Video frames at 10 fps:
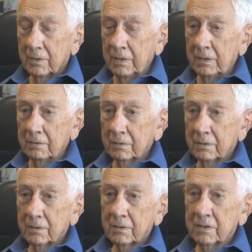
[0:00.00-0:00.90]
eight
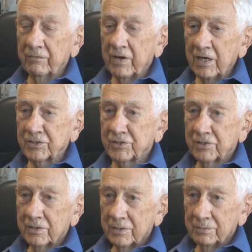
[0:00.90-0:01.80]
gavox,
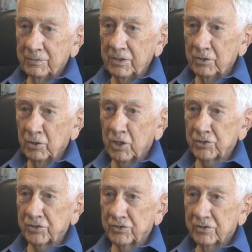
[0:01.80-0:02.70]
you know,
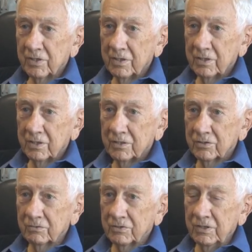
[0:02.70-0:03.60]
horses.
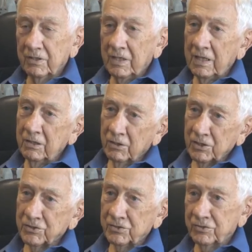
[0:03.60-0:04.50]
So it was either eight
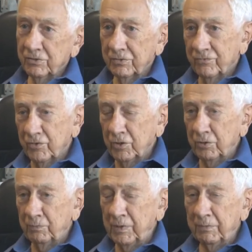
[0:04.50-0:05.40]
horses or forty
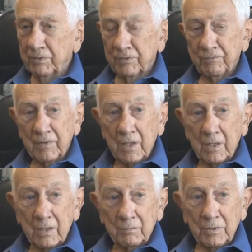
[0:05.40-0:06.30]
people.
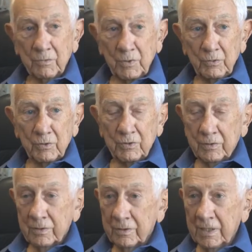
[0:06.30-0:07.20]
But we were
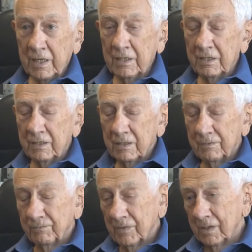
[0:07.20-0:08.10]
ninety
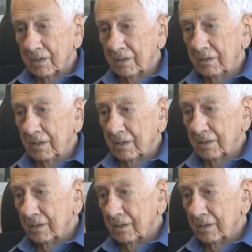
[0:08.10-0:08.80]
in the